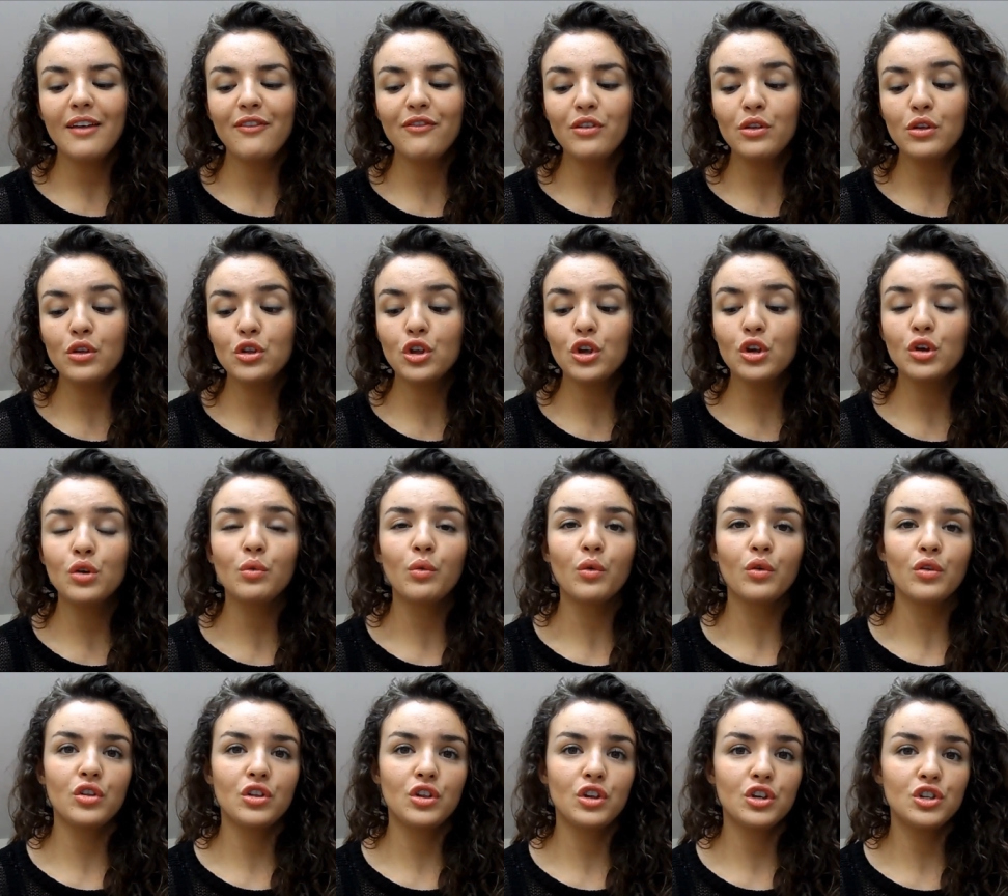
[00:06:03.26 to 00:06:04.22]
If you
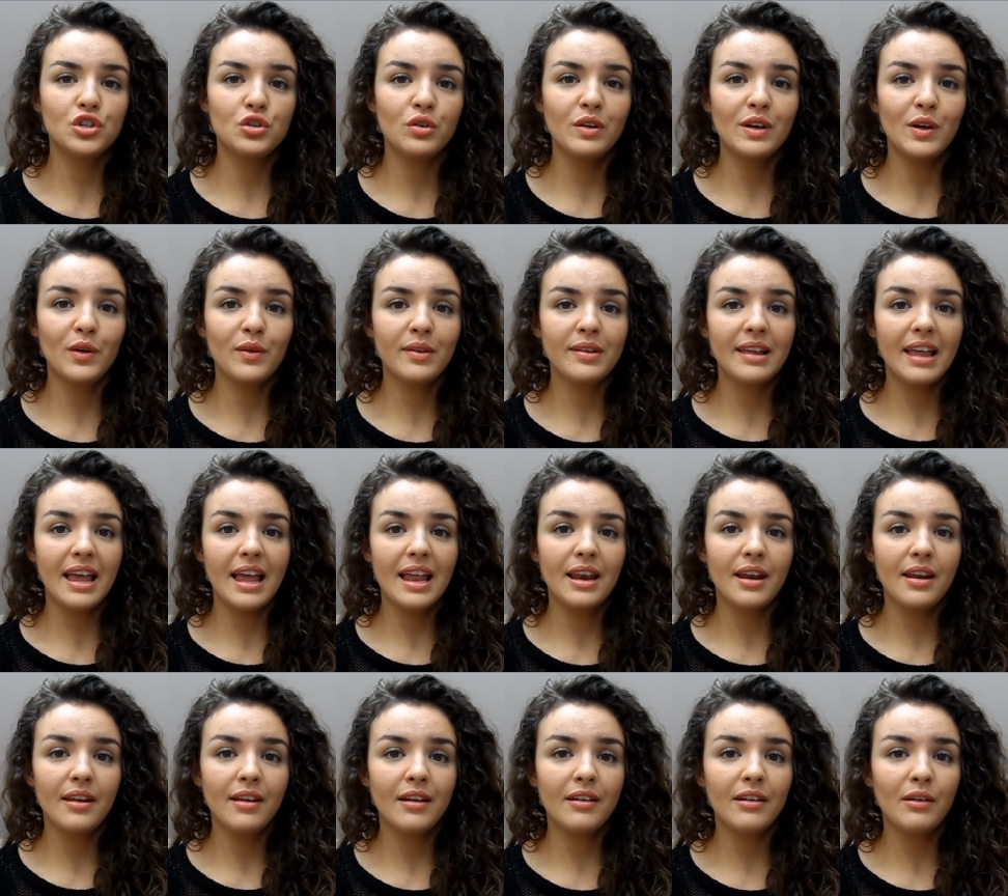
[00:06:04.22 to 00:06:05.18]
do want to treat your
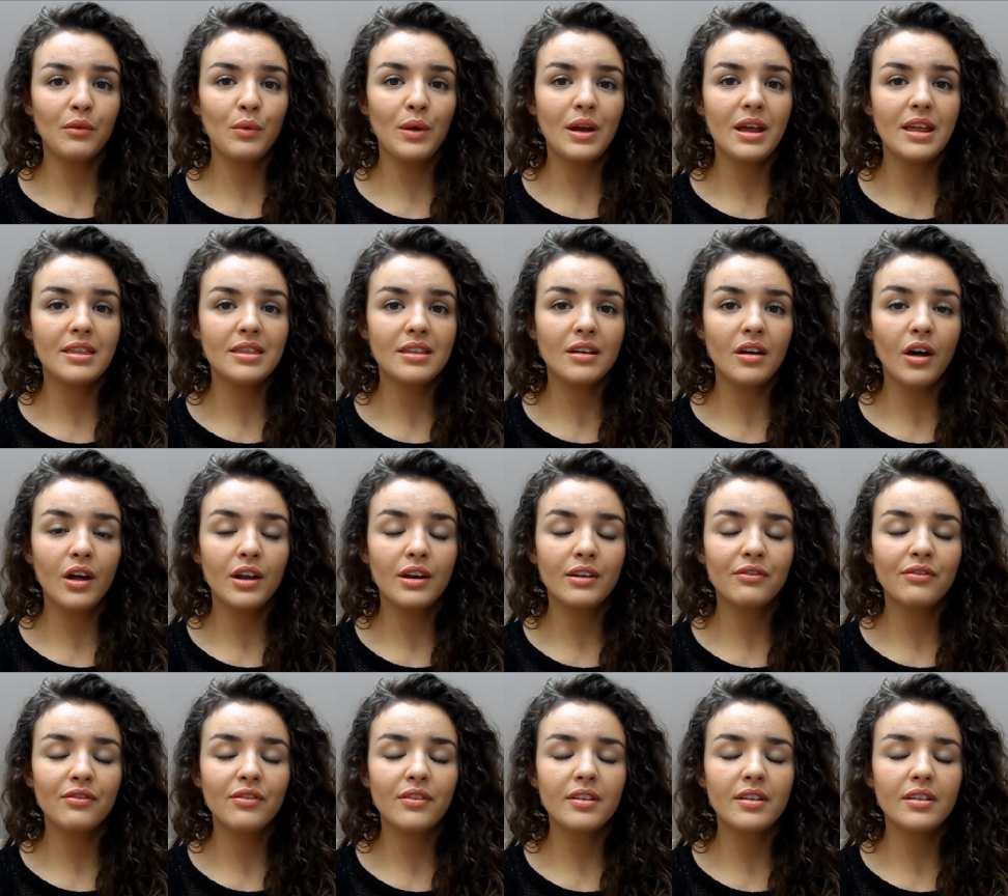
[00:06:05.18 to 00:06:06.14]
skin with
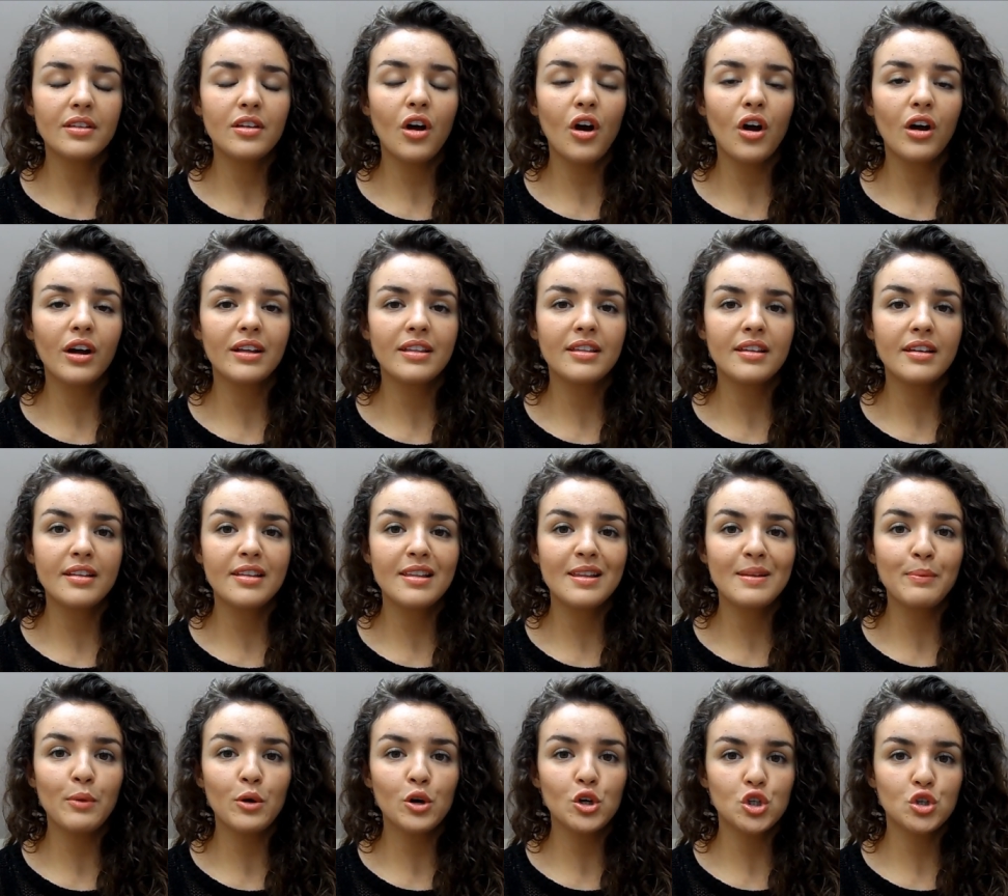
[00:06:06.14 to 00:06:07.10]
kind of
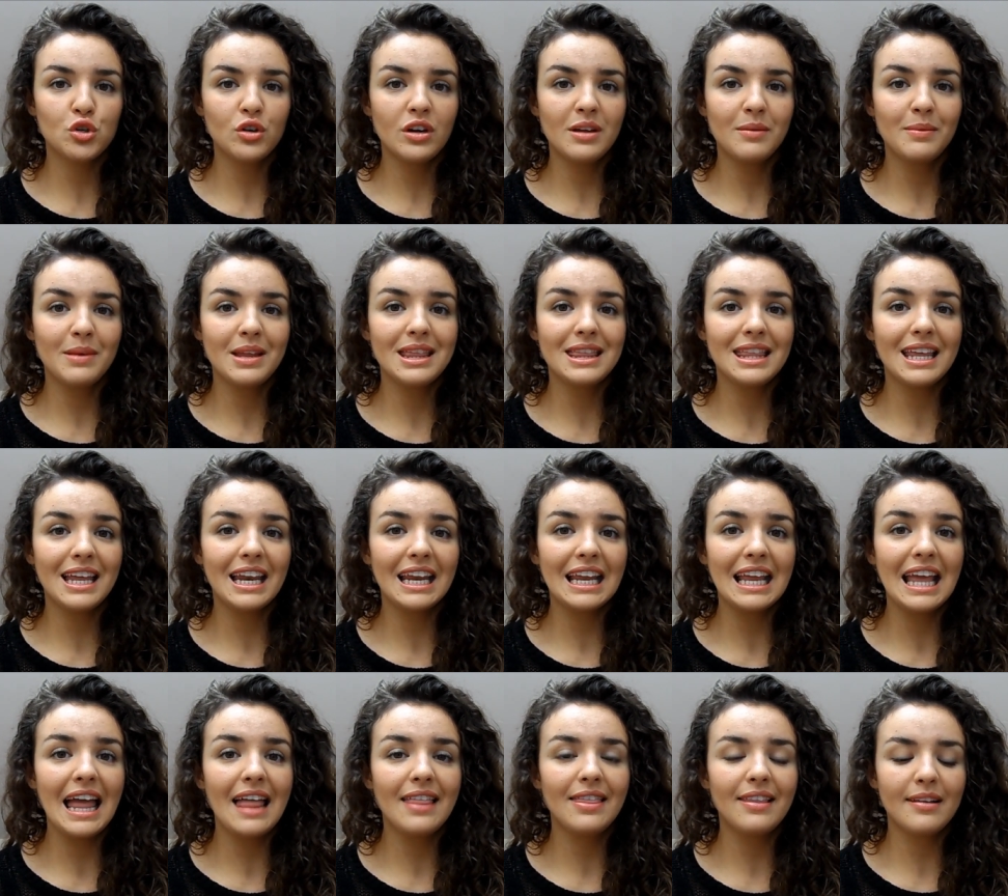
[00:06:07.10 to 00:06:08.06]
targeted spot treatment, then
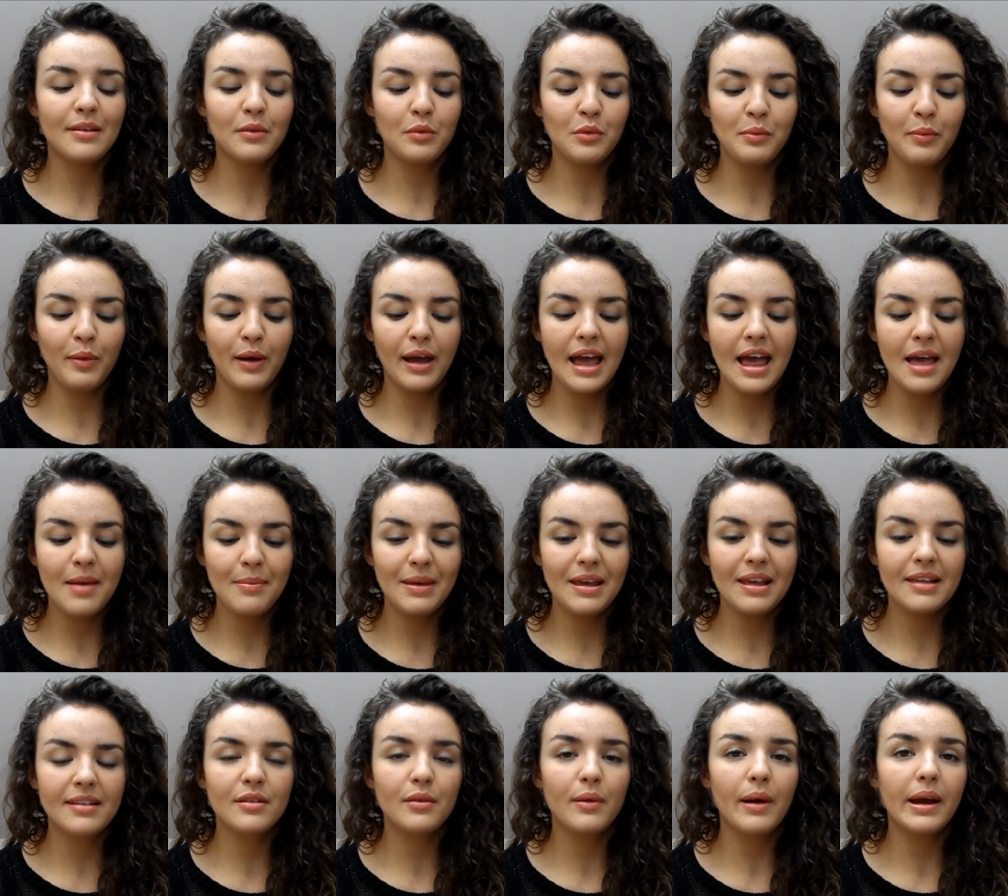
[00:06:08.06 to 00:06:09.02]
again this one by
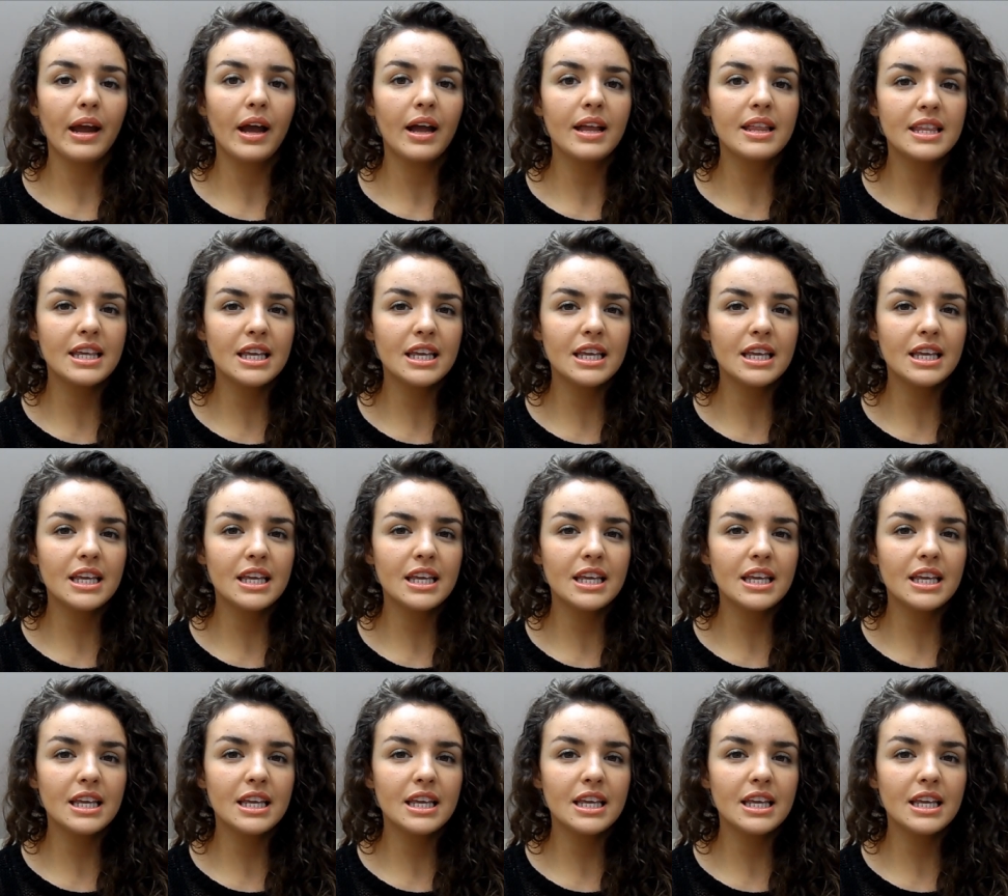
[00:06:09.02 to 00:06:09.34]
Amie is great.